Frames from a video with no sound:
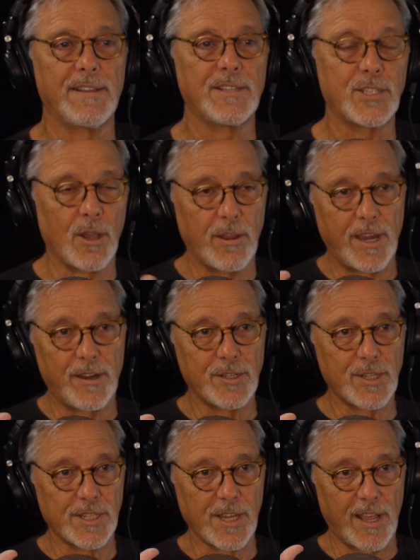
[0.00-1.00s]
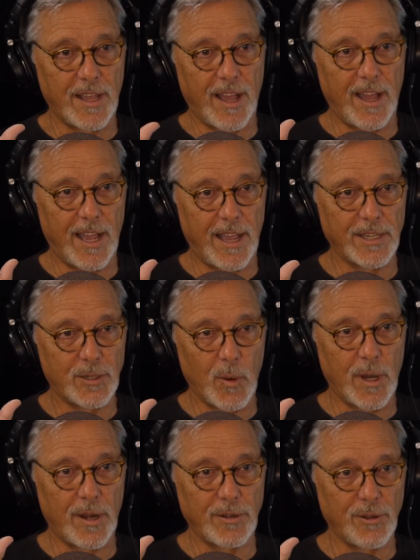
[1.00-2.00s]
So here's this, I
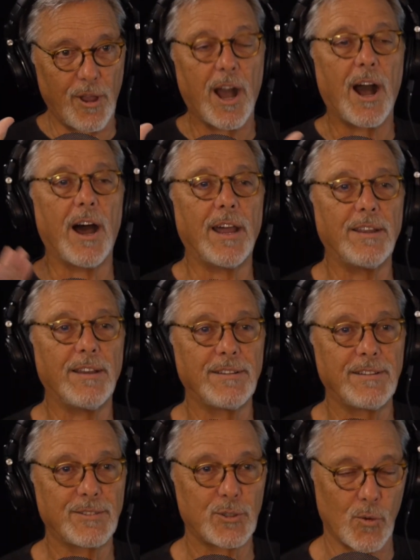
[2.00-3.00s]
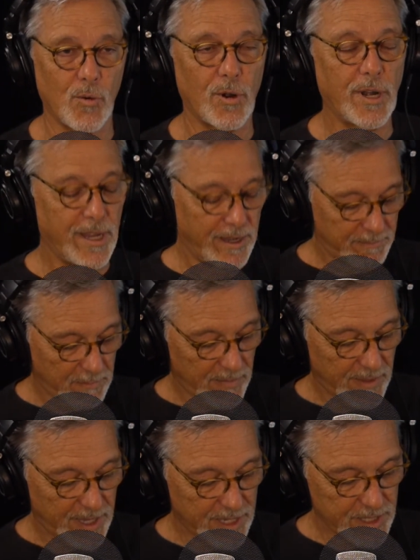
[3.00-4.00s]
swear to God, story,
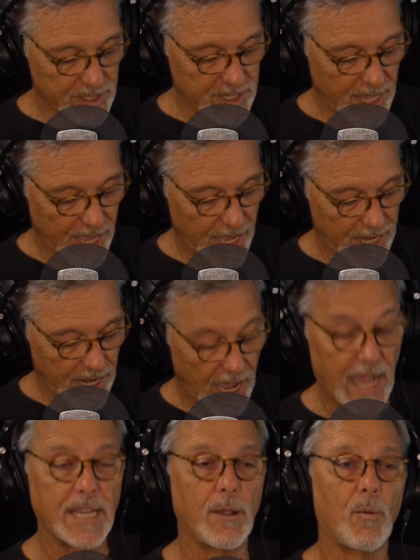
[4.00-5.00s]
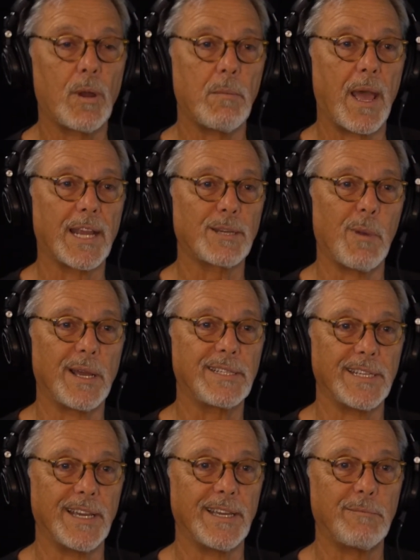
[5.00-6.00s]
is that I went back to my
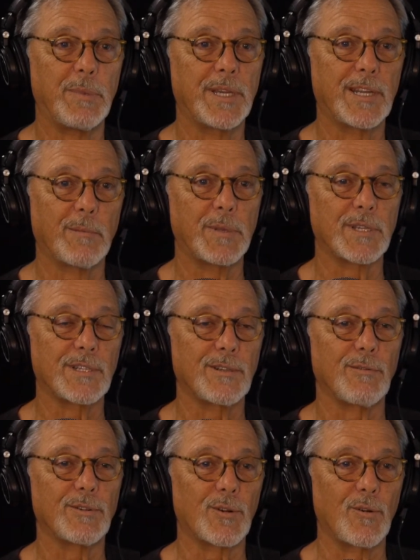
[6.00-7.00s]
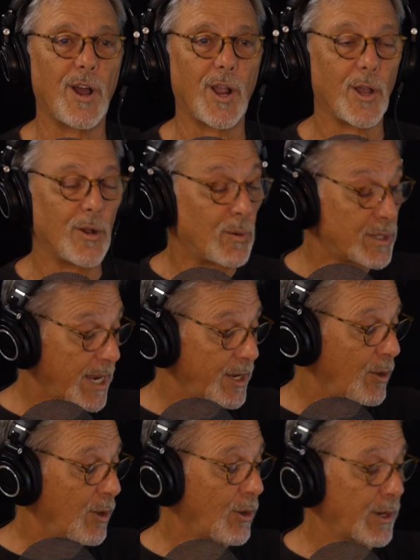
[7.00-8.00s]
tent, picked up this little charango, which I
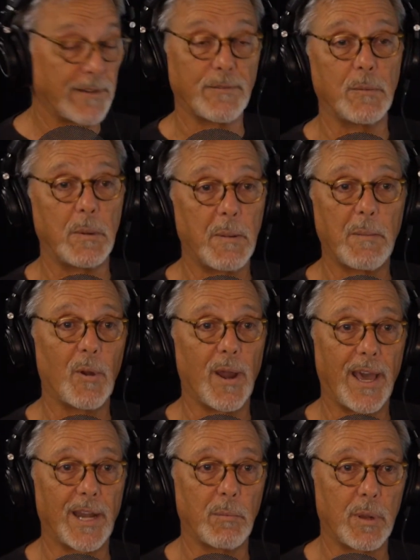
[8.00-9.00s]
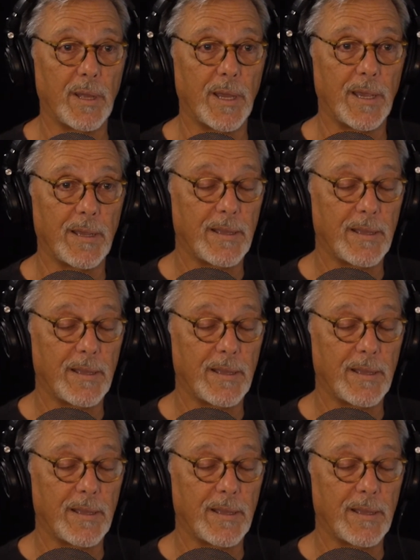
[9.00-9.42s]
no longer even remember how to play.